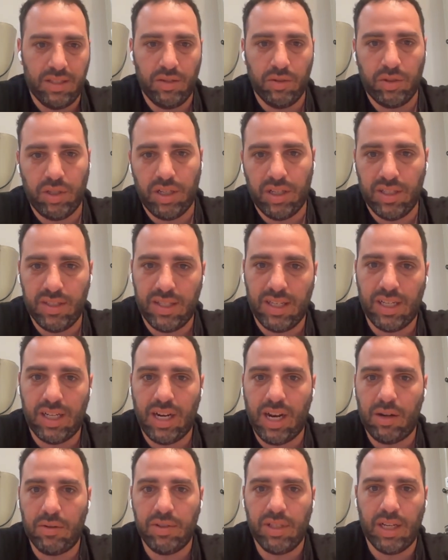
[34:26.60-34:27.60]
is utilizing
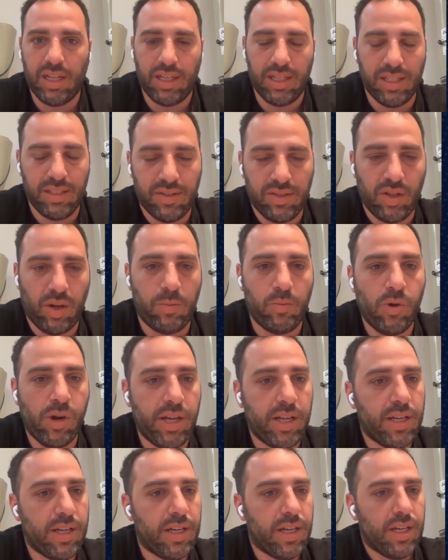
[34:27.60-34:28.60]
Claudia in some
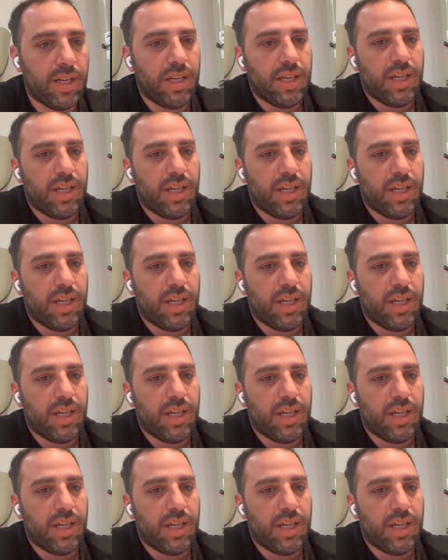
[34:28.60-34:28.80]
way.